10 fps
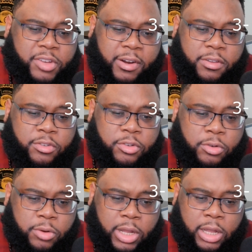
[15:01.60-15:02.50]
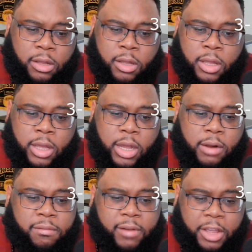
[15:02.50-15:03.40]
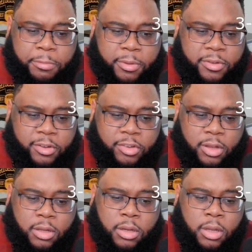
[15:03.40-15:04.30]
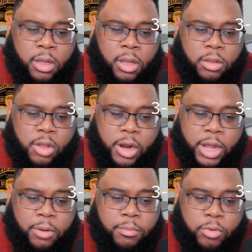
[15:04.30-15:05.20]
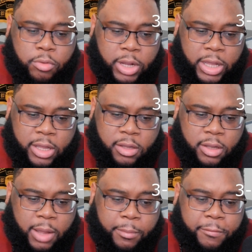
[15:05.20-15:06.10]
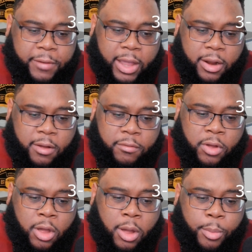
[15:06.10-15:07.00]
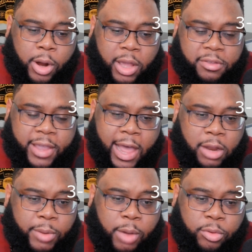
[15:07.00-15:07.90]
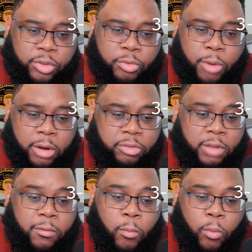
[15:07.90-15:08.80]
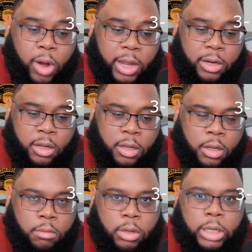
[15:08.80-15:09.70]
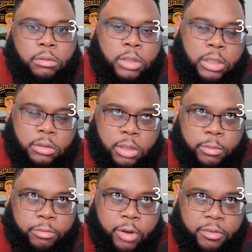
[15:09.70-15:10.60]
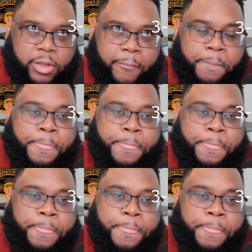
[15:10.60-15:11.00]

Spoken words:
Jared Judy in a flex position, Darnell Mooney, I'm a fan of, Marquez Callaway, which is a wide receiver one. Well, no, let me phrase that.